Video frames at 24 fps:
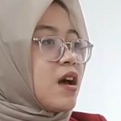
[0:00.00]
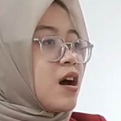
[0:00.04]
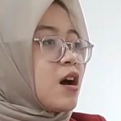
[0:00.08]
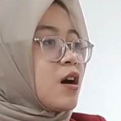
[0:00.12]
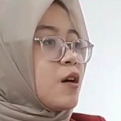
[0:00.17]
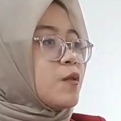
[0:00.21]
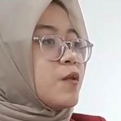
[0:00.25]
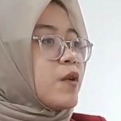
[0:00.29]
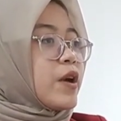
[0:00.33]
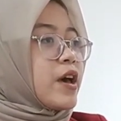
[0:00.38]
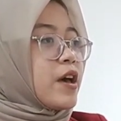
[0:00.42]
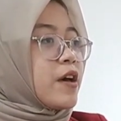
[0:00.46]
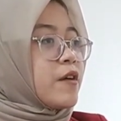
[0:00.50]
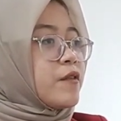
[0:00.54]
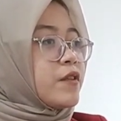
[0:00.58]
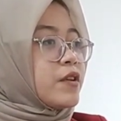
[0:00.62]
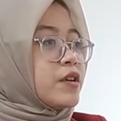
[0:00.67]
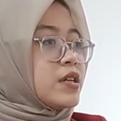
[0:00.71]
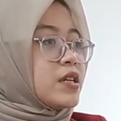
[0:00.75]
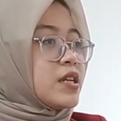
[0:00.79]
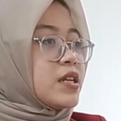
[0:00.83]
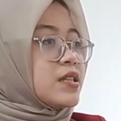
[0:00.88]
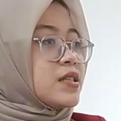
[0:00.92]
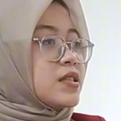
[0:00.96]

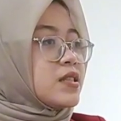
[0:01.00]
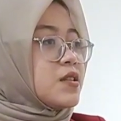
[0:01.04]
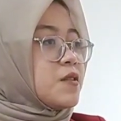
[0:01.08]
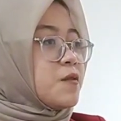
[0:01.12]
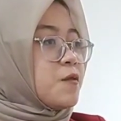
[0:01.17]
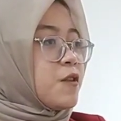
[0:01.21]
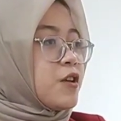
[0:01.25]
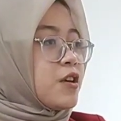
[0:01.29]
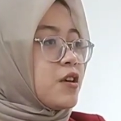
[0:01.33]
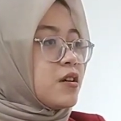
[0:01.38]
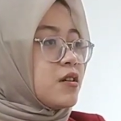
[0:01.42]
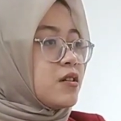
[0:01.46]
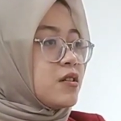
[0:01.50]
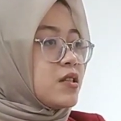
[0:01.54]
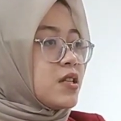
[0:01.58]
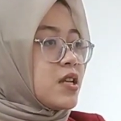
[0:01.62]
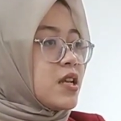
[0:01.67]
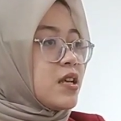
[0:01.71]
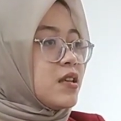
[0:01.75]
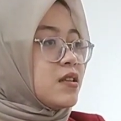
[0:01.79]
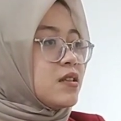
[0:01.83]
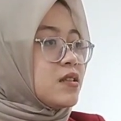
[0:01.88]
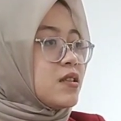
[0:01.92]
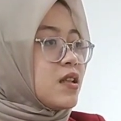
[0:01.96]
However, these
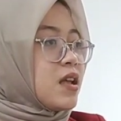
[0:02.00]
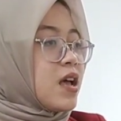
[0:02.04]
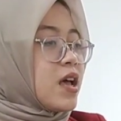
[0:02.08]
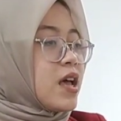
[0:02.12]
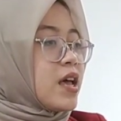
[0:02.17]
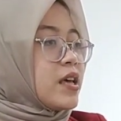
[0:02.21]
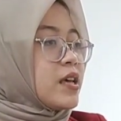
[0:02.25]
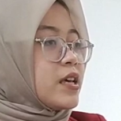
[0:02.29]
difficulties